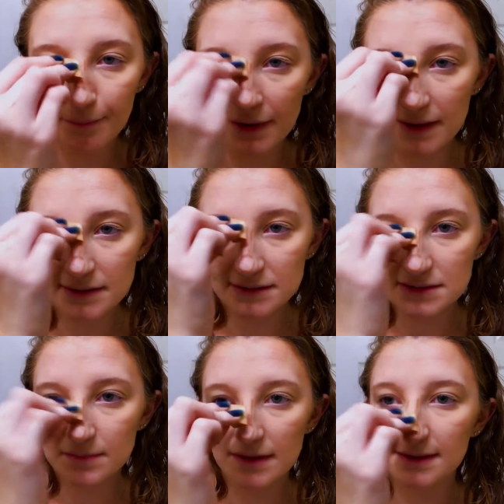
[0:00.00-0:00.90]
But
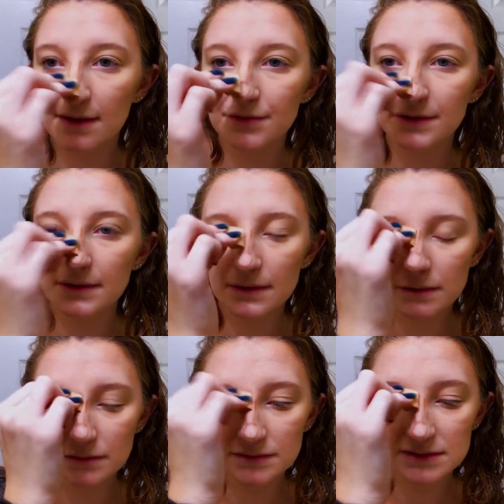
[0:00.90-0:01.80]
let's blend out the
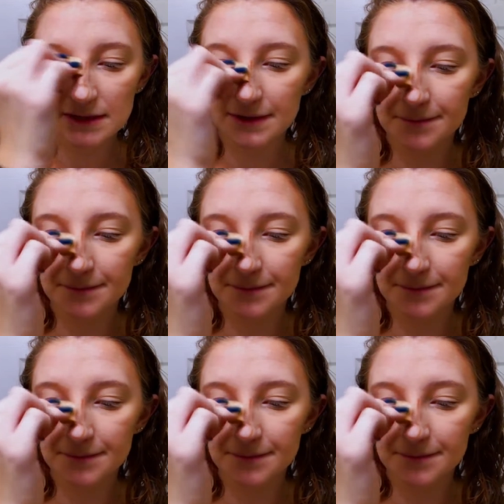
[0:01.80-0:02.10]
nose.